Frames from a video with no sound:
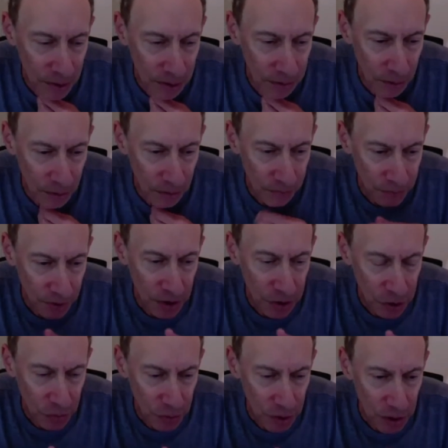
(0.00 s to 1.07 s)
they're in phase
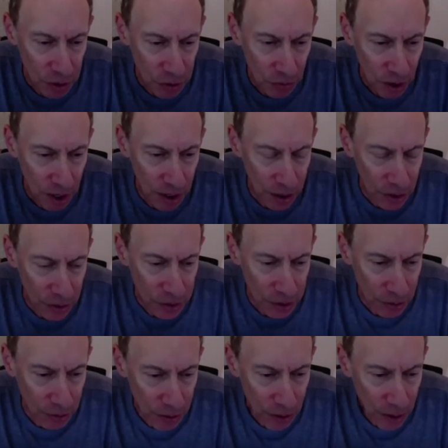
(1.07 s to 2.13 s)
3 trials
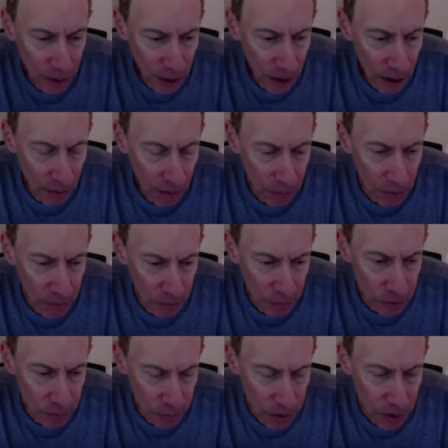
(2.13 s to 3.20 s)
or with
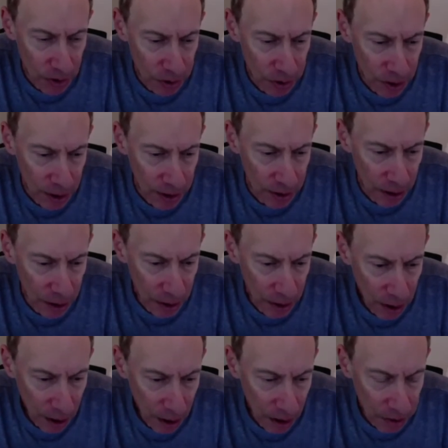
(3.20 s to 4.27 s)
some pretty good data
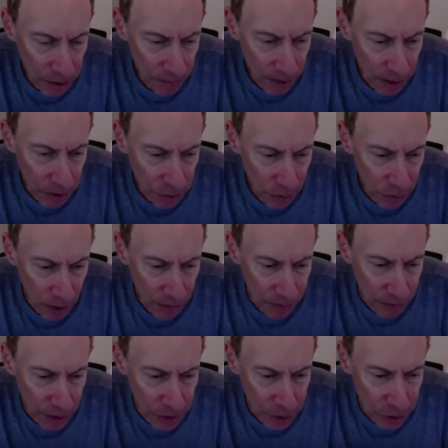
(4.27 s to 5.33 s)
to make new blood
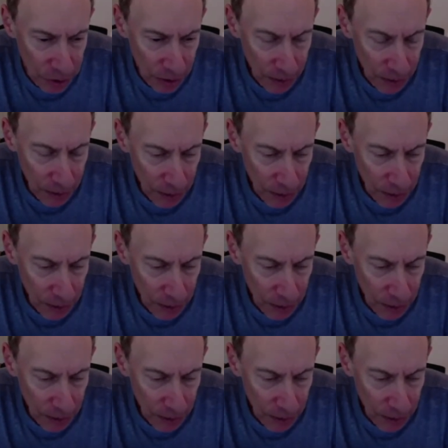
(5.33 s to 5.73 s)
vessels.